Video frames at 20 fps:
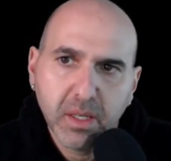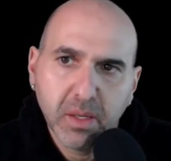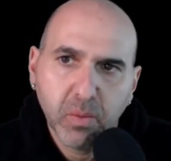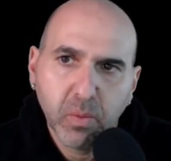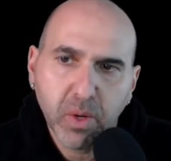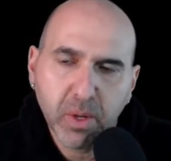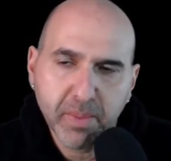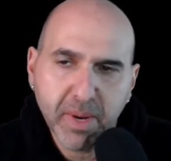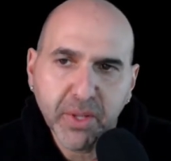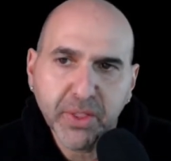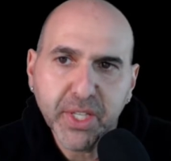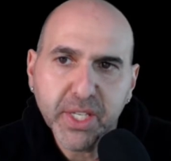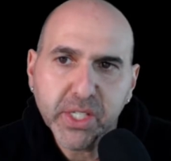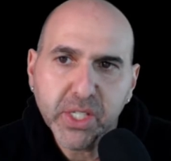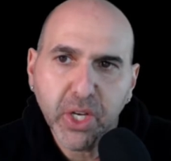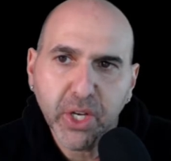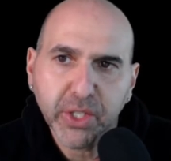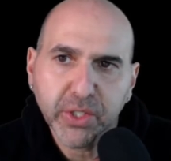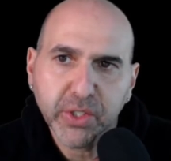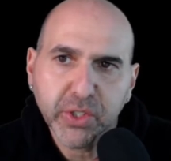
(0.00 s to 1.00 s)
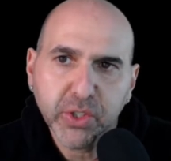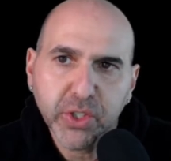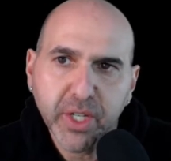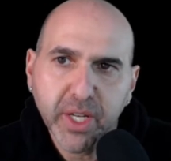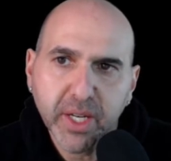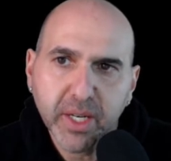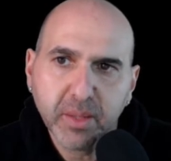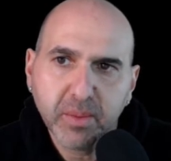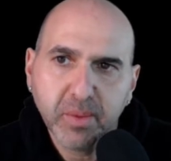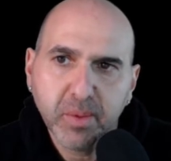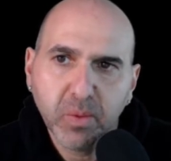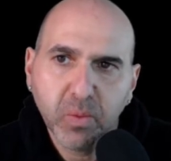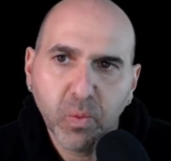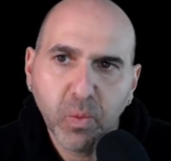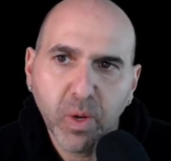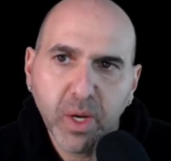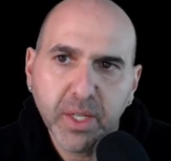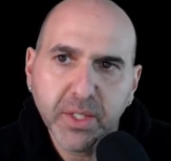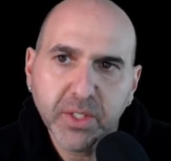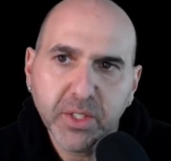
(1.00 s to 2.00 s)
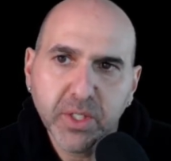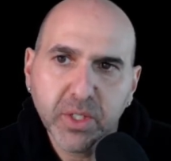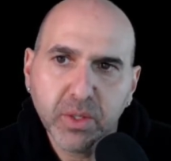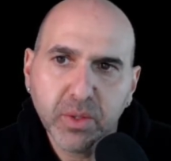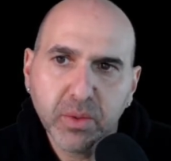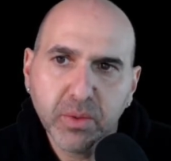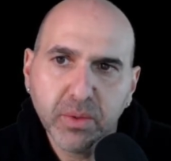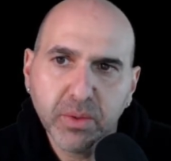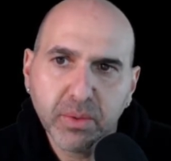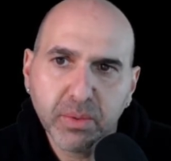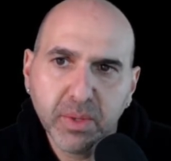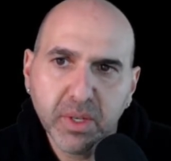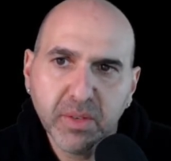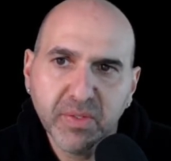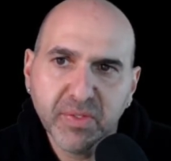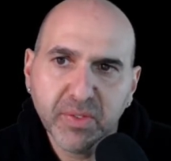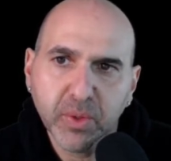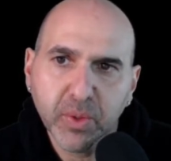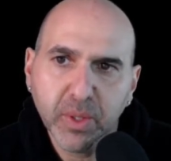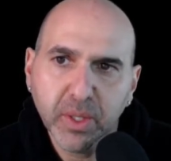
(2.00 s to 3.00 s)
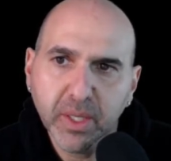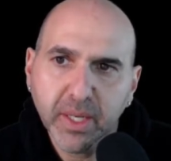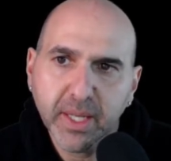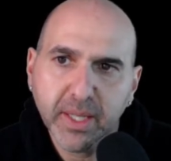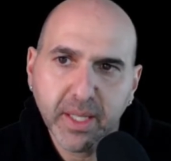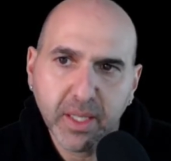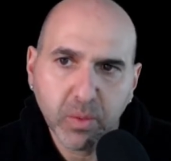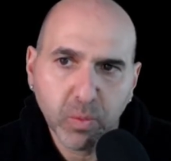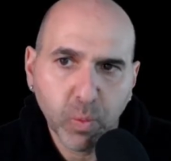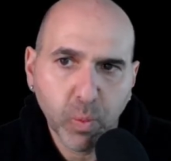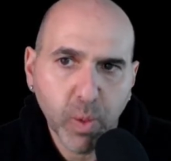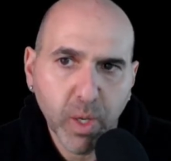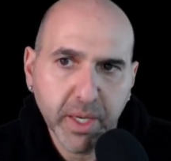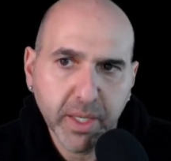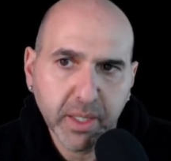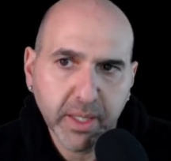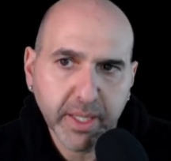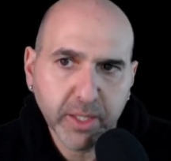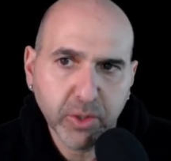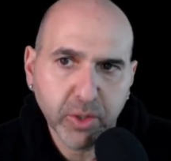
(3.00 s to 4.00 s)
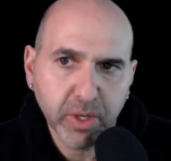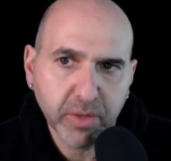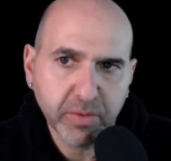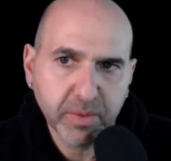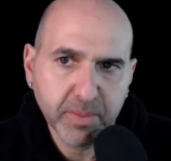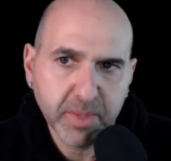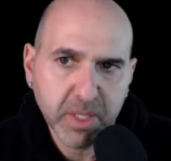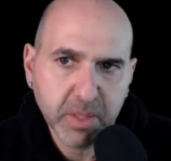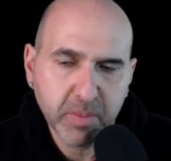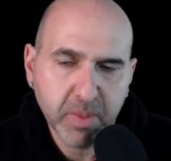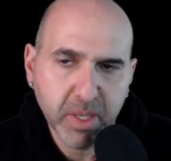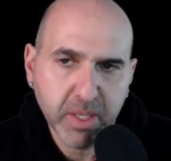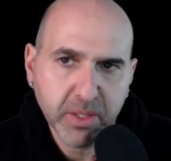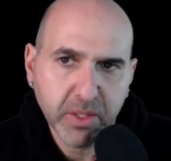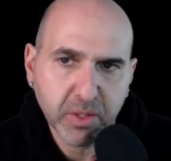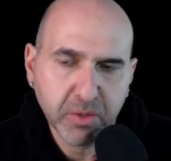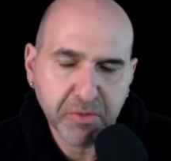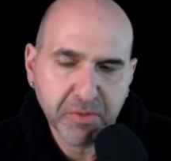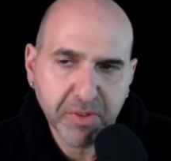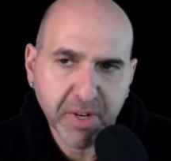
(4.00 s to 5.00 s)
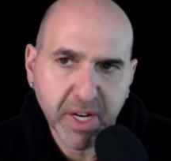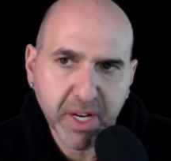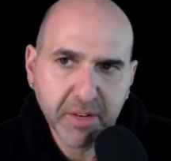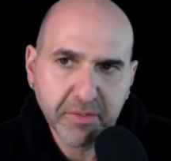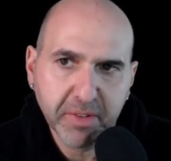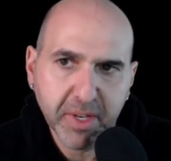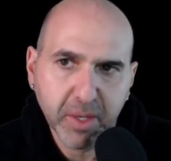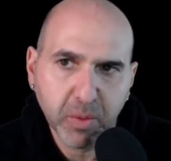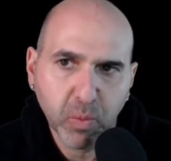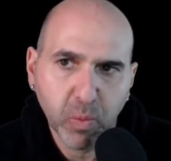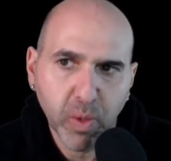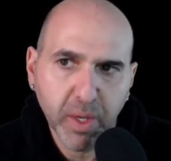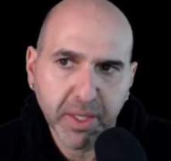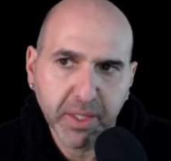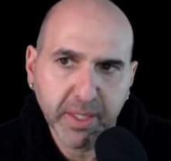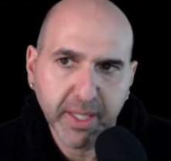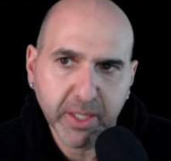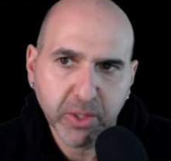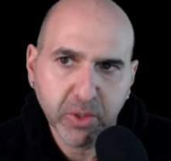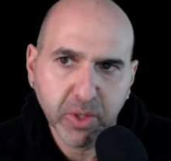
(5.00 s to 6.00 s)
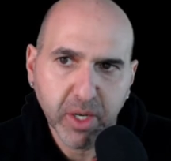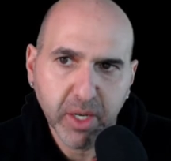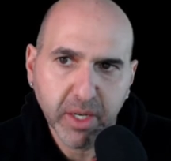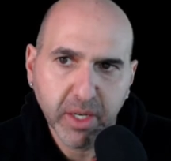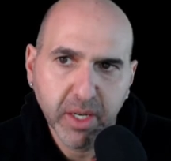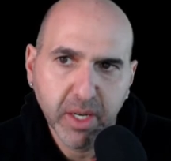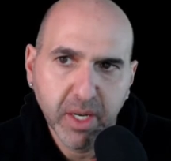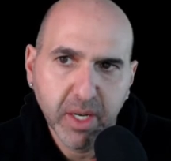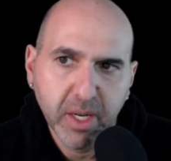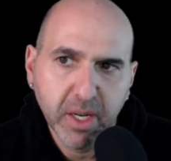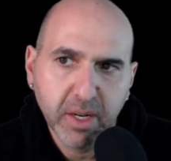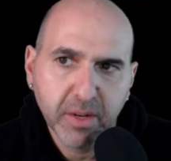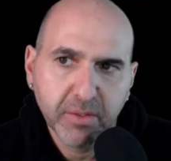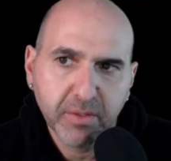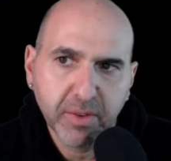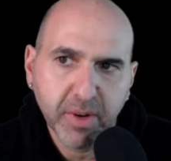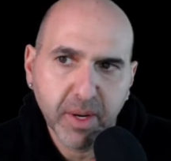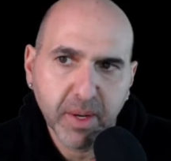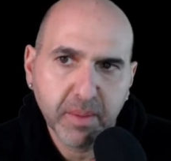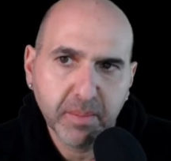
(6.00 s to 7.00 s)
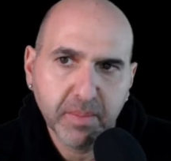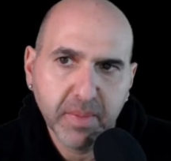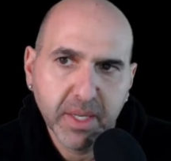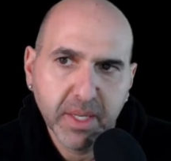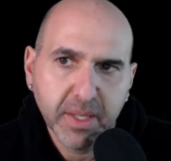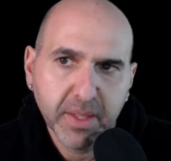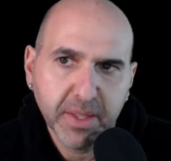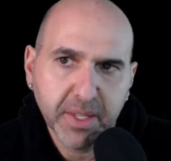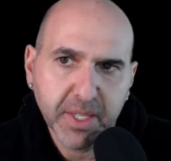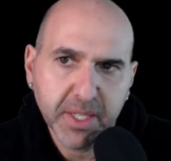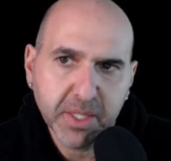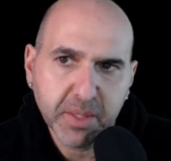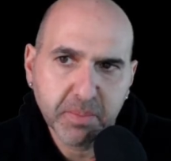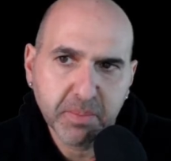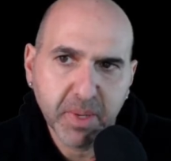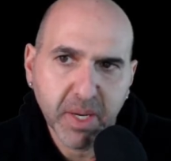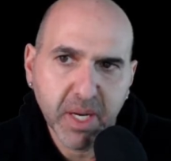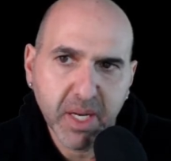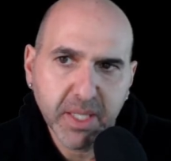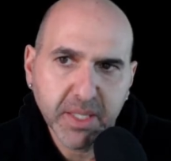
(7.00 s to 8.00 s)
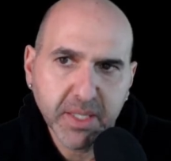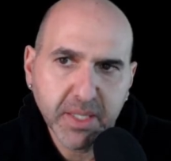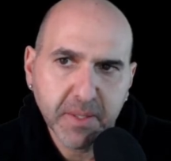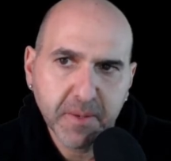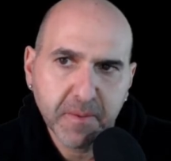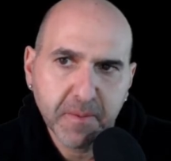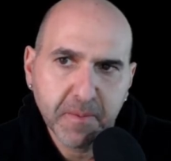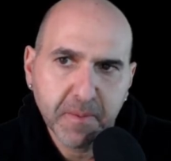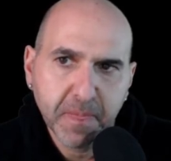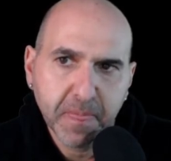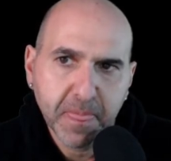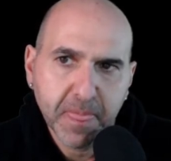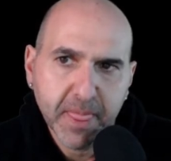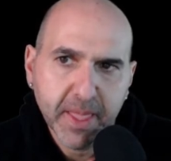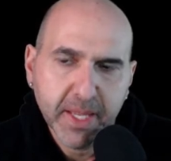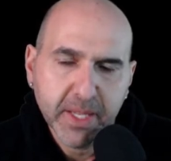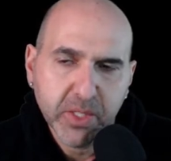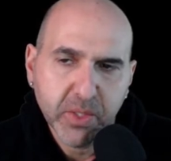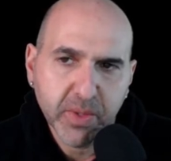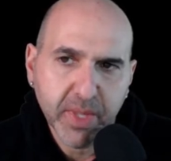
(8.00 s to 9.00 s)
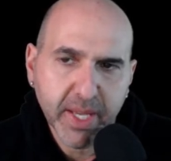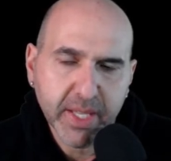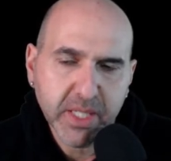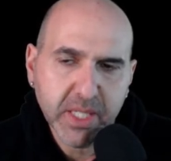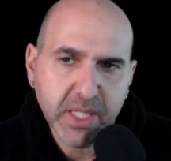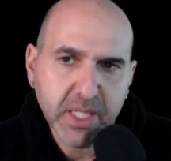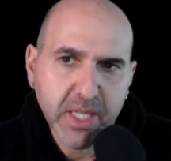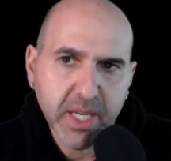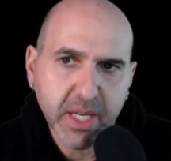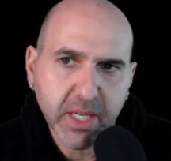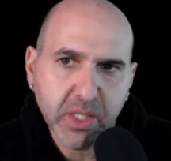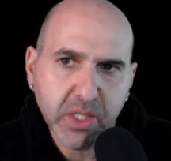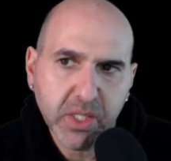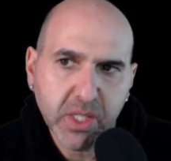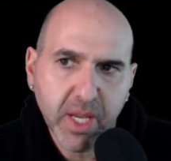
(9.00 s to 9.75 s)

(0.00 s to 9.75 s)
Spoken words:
What about this oxygen atom? 1, 2, 3, 4, and then 1 electron from this bond, so 5, and 1 electron from this bond. So that's 6.